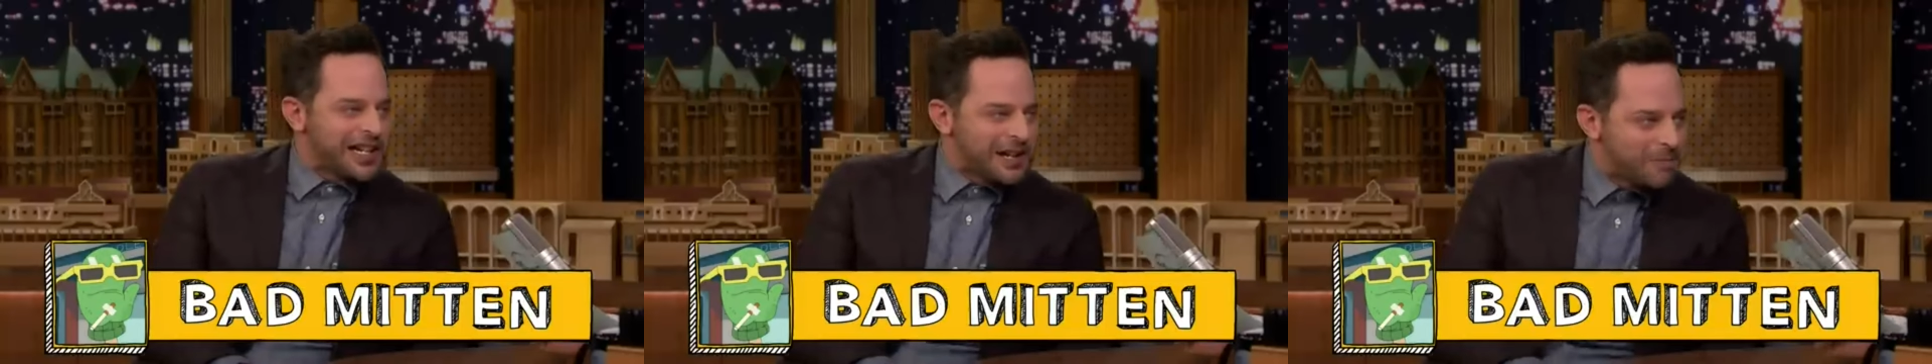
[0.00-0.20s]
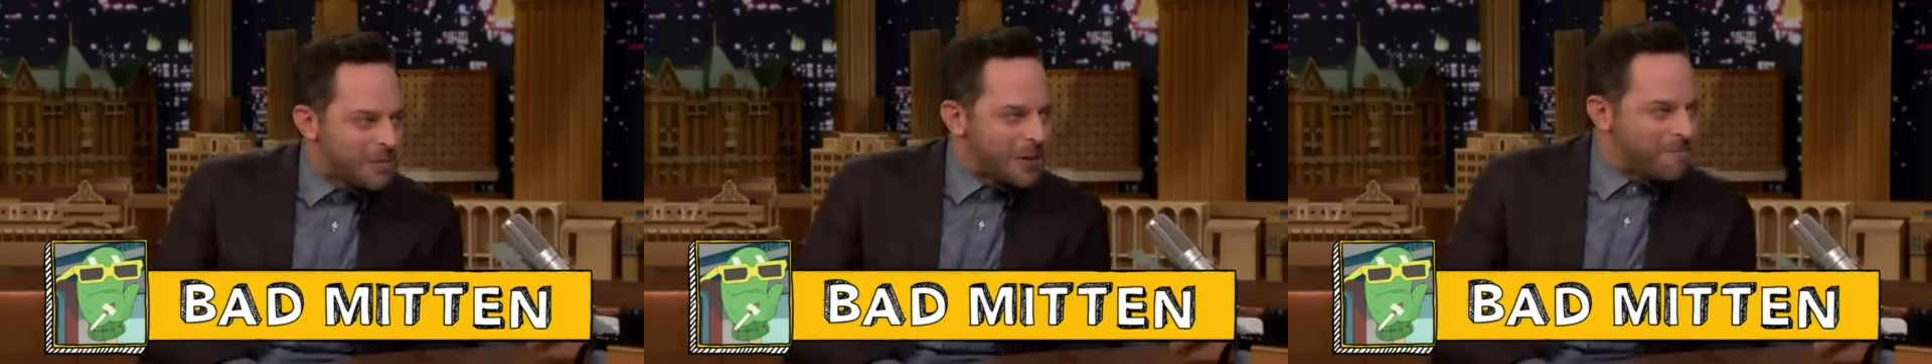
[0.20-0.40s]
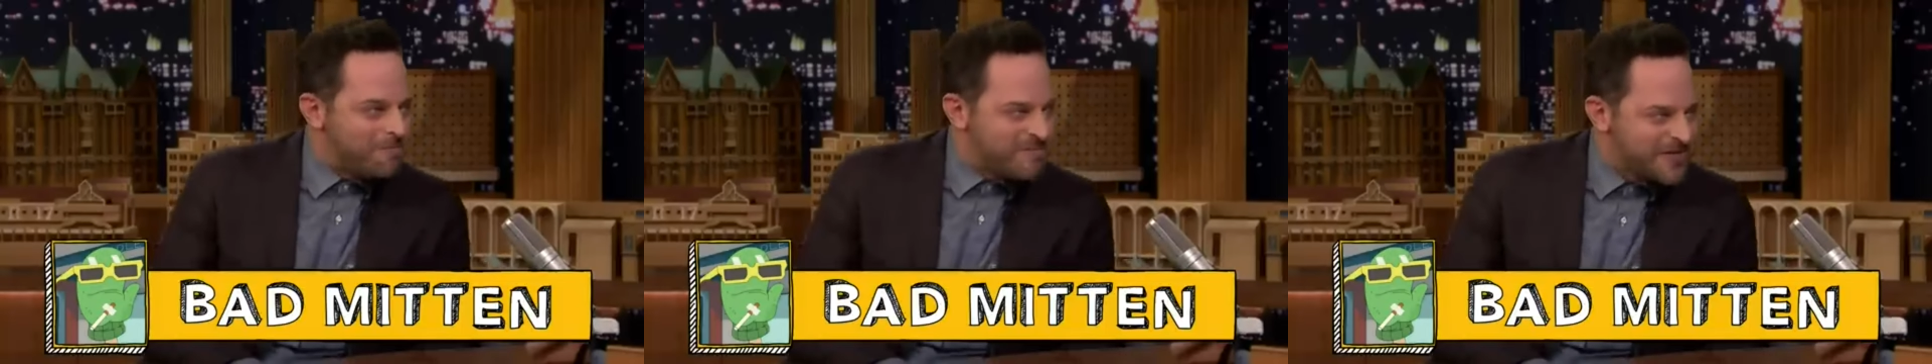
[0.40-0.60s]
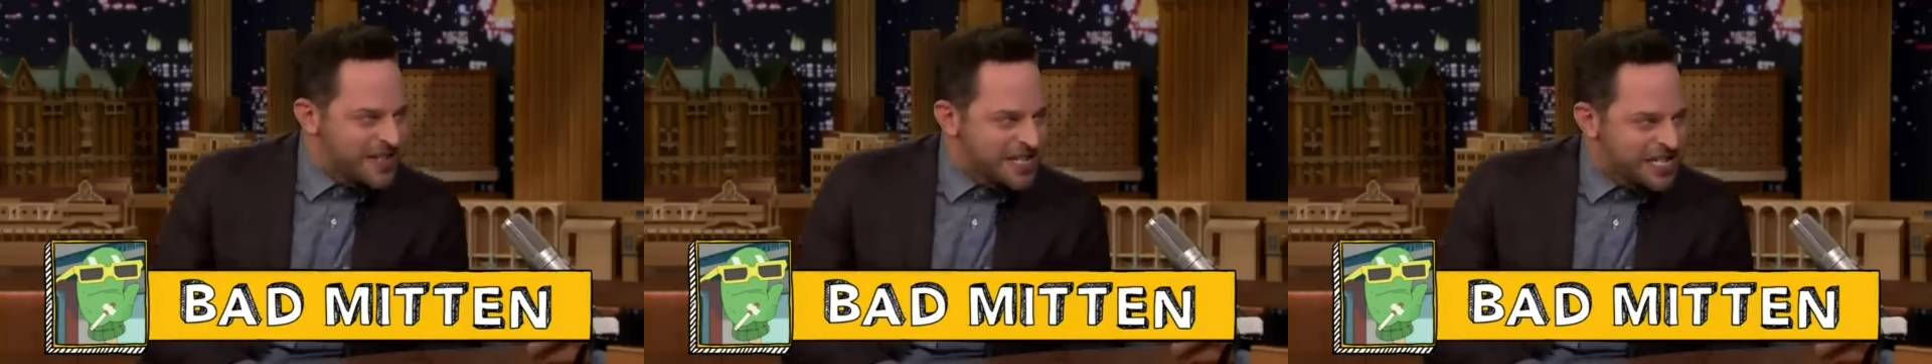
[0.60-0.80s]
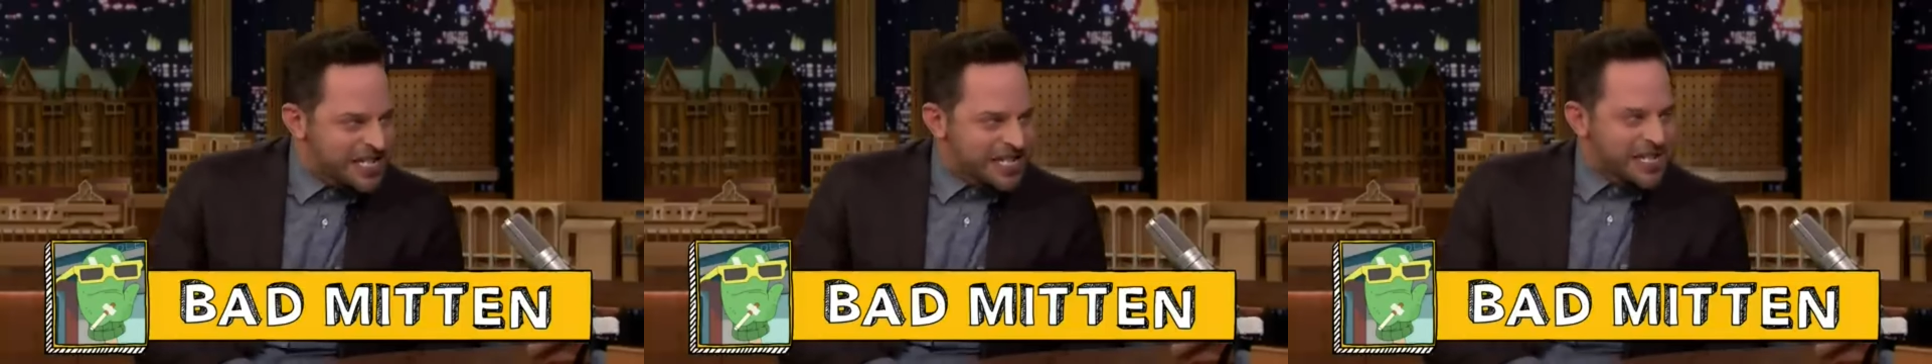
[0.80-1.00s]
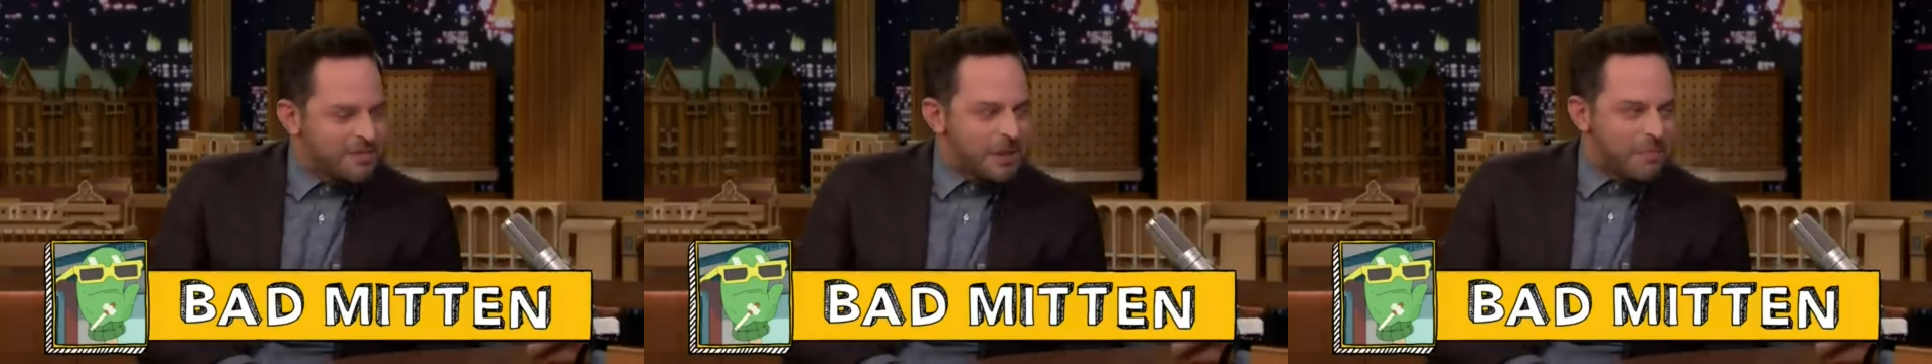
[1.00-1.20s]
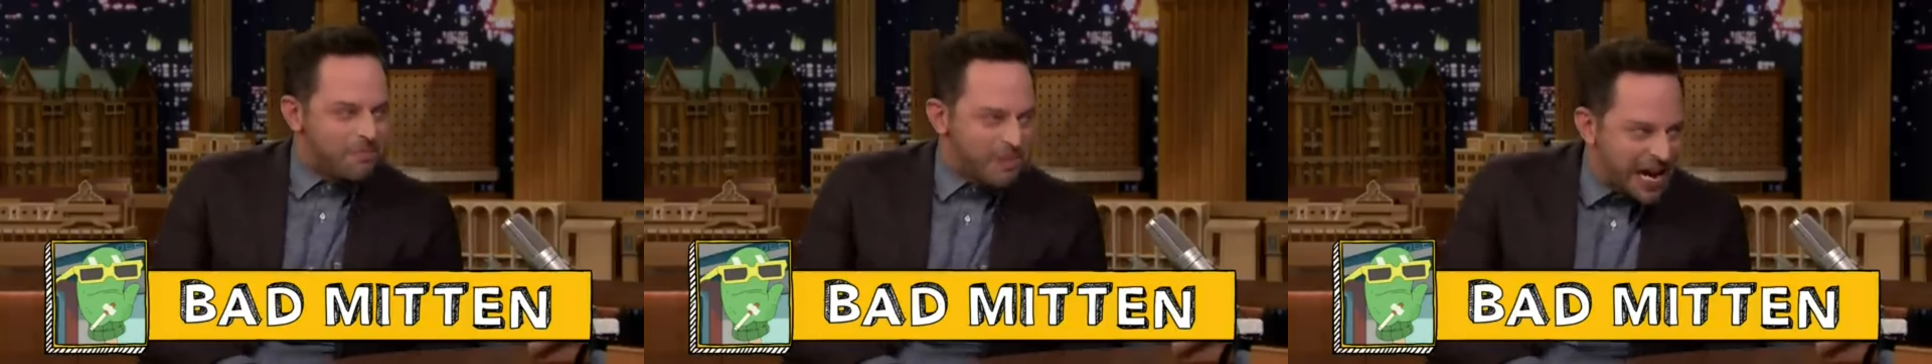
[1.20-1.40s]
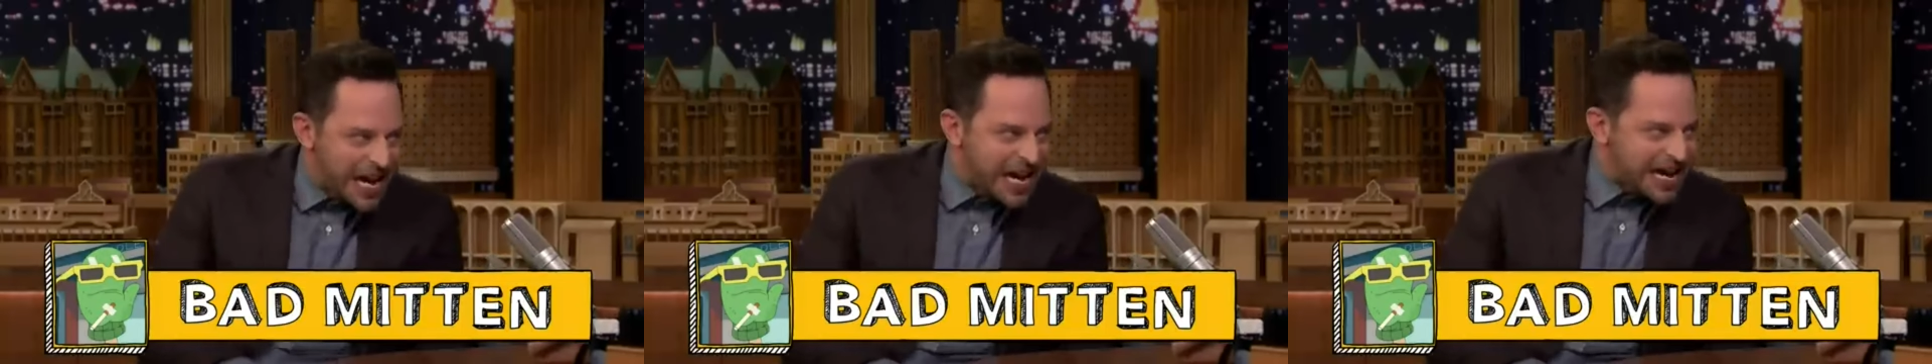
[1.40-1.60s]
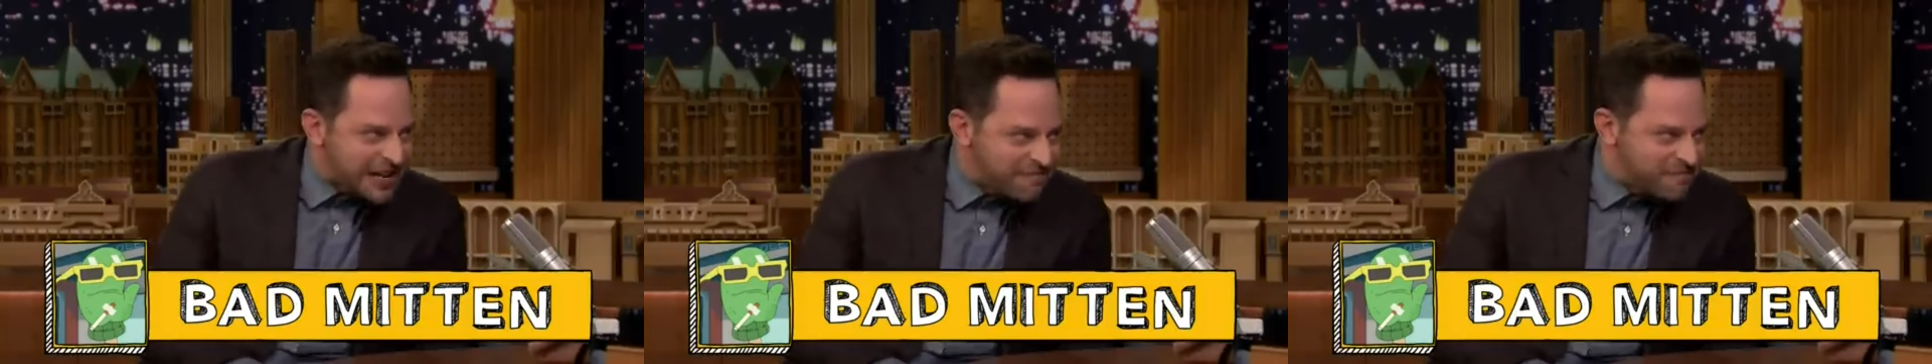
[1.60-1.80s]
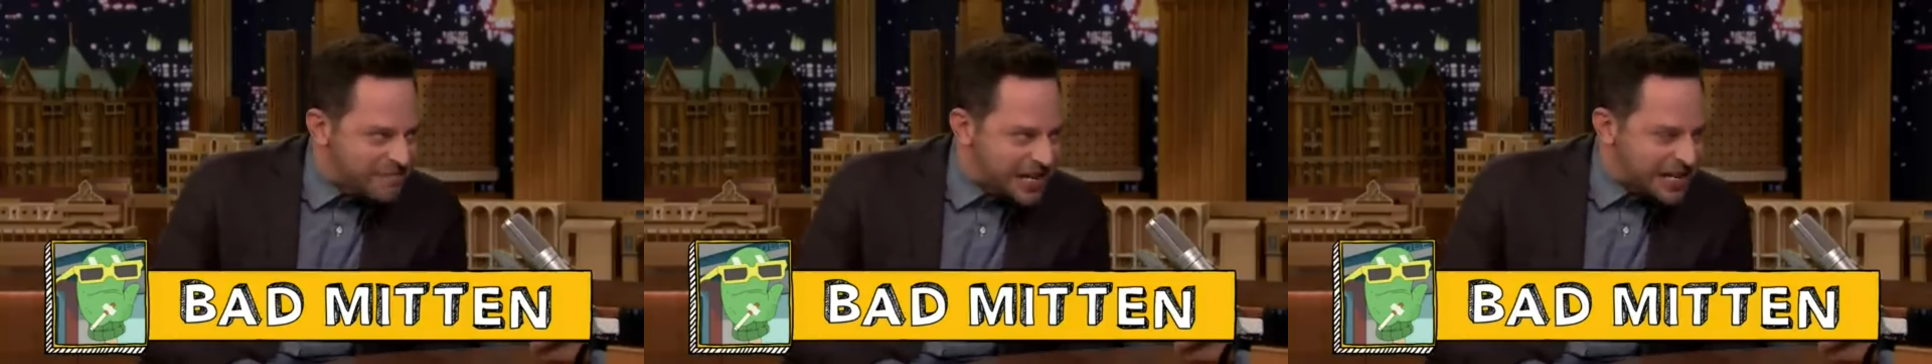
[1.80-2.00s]
I'm a I'm a
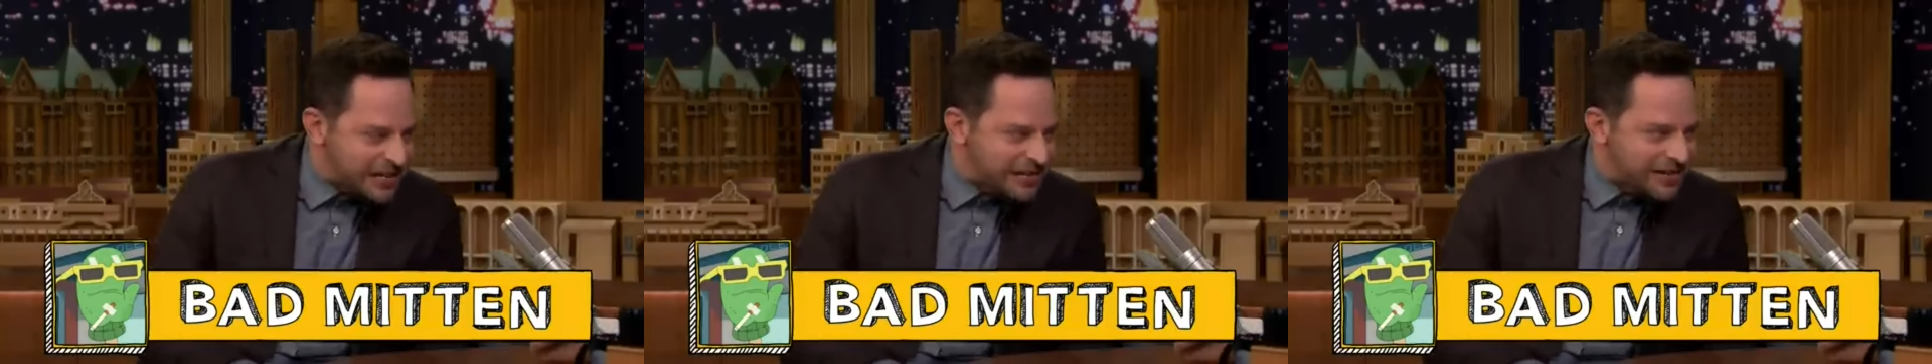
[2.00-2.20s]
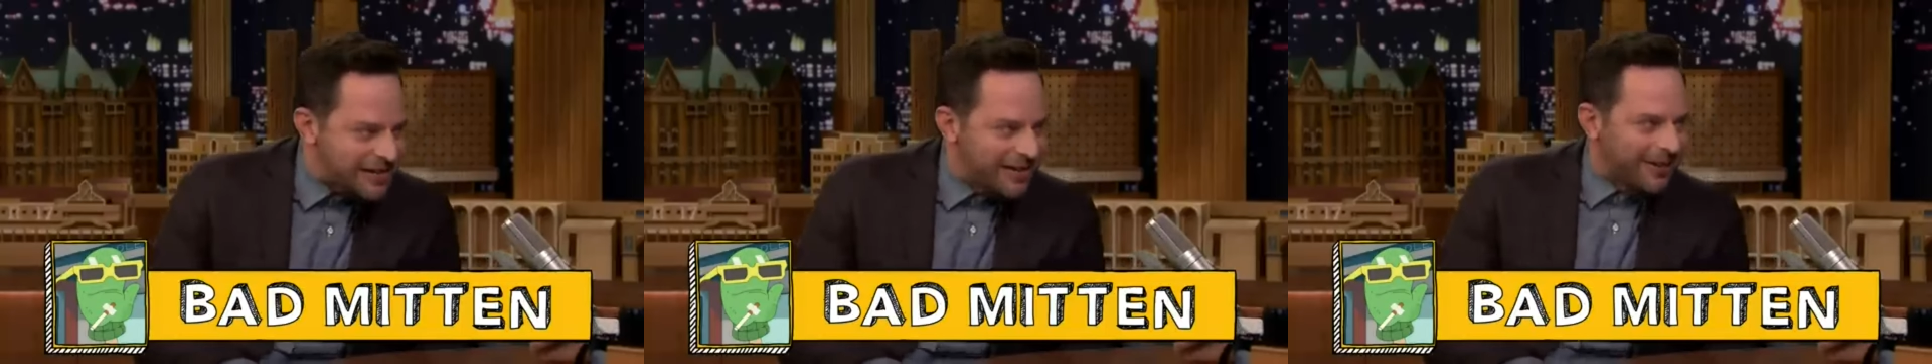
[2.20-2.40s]
bad mitten.